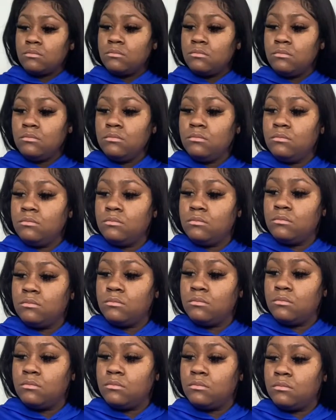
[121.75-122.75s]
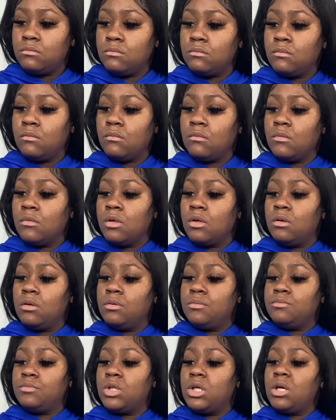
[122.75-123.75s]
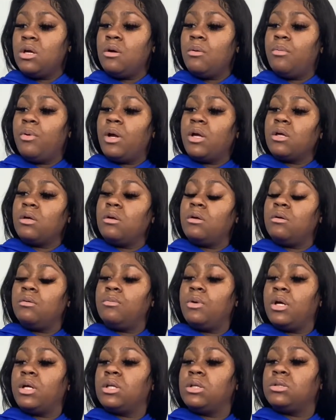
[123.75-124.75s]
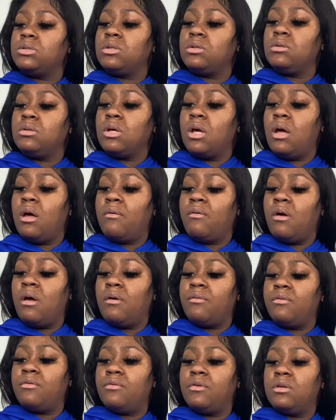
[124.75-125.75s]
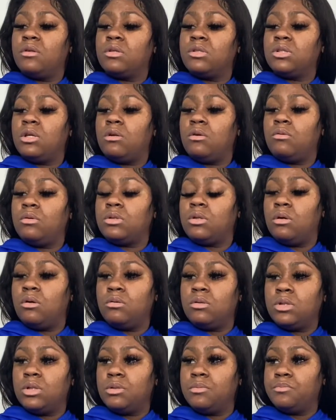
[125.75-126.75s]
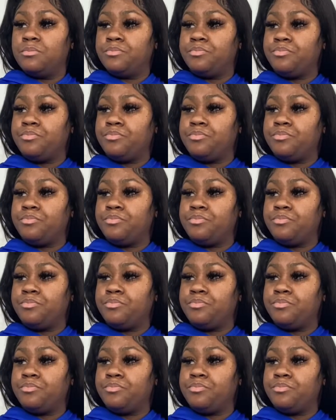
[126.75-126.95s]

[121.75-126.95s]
Like a fucked up dick. Yeah, break it, break it so you can have half of it because I don't want the whole thing.